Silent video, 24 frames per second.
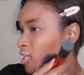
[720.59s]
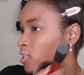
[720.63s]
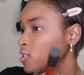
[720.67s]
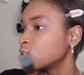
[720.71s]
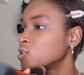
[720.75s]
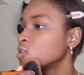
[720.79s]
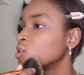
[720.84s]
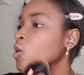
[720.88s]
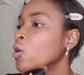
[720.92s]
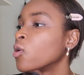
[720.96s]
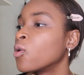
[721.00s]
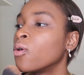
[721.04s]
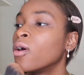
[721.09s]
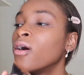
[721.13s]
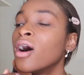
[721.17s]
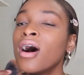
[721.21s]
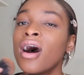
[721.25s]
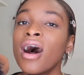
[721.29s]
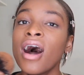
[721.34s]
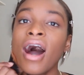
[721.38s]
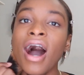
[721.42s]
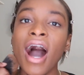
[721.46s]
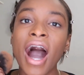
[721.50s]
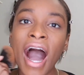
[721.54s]
And so
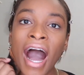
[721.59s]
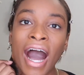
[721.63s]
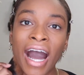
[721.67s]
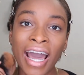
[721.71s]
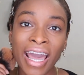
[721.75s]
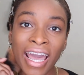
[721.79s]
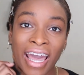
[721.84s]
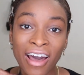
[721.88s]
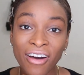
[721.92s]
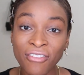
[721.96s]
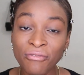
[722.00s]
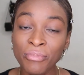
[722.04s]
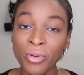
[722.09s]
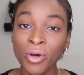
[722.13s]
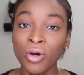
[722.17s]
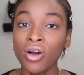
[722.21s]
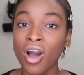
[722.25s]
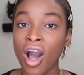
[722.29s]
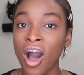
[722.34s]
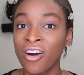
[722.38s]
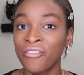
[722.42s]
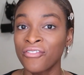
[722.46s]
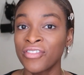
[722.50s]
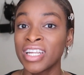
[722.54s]
I have built
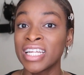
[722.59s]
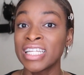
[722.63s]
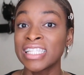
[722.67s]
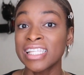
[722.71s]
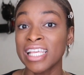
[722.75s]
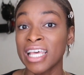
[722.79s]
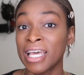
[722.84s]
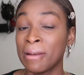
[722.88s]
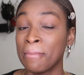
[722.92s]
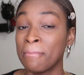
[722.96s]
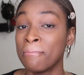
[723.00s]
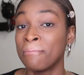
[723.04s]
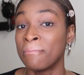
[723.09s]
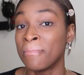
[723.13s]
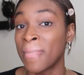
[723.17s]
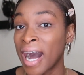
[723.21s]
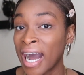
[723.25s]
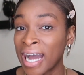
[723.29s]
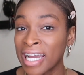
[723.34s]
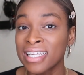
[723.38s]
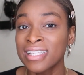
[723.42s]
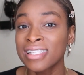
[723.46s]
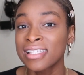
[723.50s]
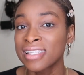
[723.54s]
confidence in
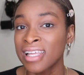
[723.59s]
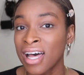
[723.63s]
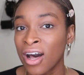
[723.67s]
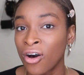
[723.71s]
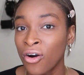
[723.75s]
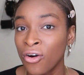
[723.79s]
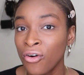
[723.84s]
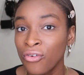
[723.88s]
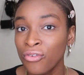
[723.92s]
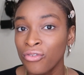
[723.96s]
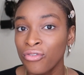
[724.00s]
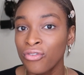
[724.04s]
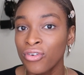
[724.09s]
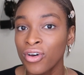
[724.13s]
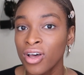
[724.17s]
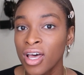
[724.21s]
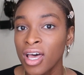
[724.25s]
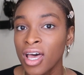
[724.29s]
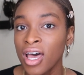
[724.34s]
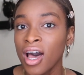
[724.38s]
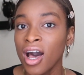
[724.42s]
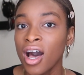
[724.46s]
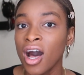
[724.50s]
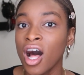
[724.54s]
myself
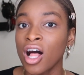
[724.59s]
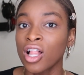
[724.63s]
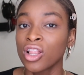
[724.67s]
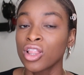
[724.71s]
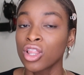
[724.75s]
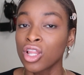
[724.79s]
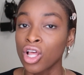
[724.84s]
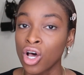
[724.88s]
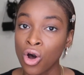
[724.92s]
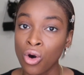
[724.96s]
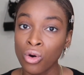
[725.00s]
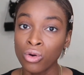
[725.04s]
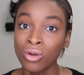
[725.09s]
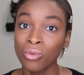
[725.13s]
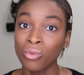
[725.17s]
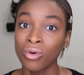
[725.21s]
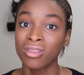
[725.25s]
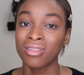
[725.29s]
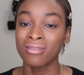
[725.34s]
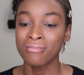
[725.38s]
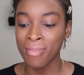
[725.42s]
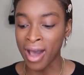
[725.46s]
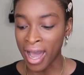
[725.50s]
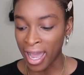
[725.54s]
alone
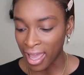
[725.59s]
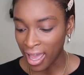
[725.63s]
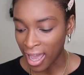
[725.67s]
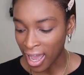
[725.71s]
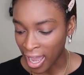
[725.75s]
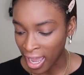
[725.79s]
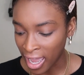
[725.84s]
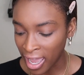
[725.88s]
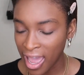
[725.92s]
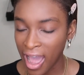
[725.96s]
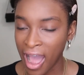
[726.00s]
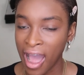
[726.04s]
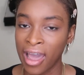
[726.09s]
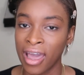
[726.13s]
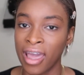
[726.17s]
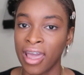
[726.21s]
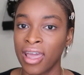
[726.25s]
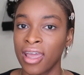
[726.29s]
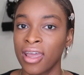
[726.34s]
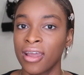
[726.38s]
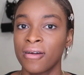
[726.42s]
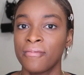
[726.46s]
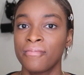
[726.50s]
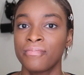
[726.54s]
with my height.
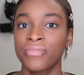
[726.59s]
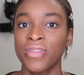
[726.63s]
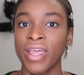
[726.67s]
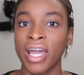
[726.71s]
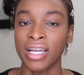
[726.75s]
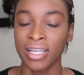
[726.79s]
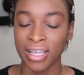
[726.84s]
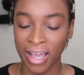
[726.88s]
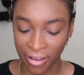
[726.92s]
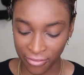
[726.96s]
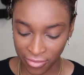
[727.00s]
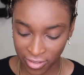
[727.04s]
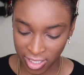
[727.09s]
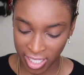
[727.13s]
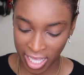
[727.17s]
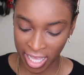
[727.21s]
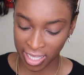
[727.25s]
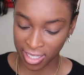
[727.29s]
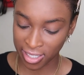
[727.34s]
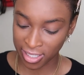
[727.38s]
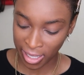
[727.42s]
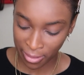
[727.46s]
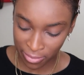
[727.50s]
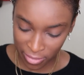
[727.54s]
I have
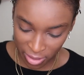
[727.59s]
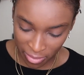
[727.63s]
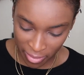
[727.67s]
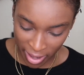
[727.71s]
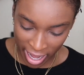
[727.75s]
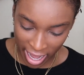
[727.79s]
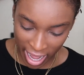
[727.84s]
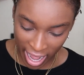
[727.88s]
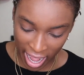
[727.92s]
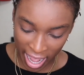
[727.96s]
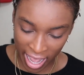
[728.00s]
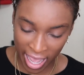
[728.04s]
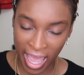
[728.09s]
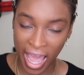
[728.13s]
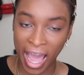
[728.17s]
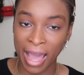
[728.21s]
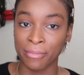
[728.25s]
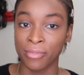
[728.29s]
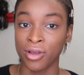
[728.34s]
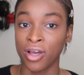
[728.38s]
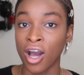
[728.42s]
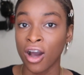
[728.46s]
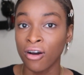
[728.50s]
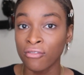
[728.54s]
accepted my height.
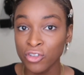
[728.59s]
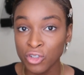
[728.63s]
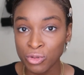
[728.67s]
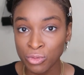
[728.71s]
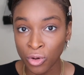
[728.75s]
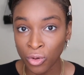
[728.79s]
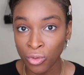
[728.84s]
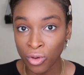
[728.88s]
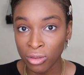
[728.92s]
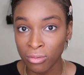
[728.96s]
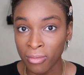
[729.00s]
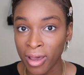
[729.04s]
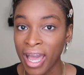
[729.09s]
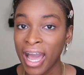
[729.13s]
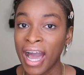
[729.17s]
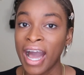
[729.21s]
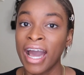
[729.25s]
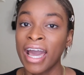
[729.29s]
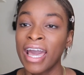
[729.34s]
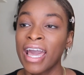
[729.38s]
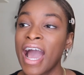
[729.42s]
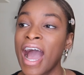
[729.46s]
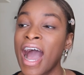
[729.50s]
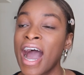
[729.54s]
I'm comfortable with my
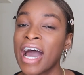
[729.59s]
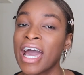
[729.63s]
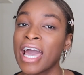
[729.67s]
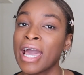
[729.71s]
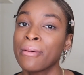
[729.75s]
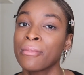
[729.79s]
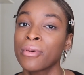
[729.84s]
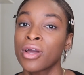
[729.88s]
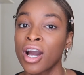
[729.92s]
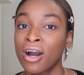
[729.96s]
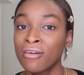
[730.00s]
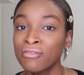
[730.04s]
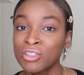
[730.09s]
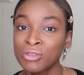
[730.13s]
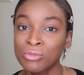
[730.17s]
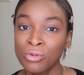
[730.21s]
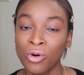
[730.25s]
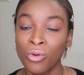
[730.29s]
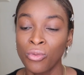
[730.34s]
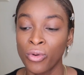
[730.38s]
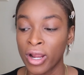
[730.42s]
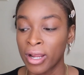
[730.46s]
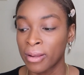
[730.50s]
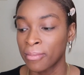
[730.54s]
height. I am
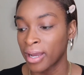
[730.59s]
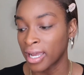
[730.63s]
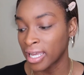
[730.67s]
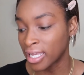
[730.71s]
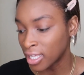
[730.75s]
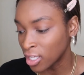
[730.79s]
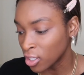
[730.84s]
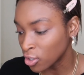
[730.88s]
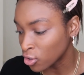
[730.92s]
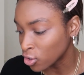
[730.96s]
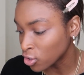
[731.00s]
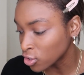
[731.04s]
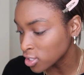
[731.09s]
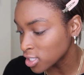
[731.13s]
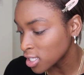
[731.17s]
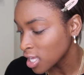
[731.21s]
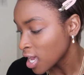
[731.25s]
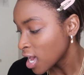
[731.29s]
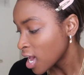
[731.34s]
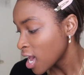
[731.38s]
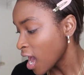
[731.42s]
comfortable wearing my heels.